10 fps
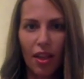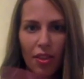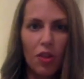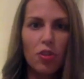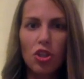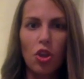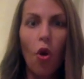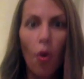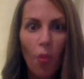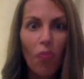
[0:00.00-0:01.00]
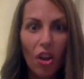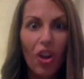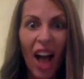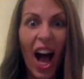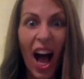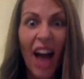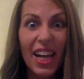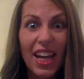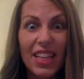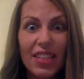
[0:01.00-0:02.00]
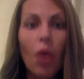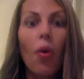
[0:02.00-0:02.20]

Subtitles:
They're just very honest.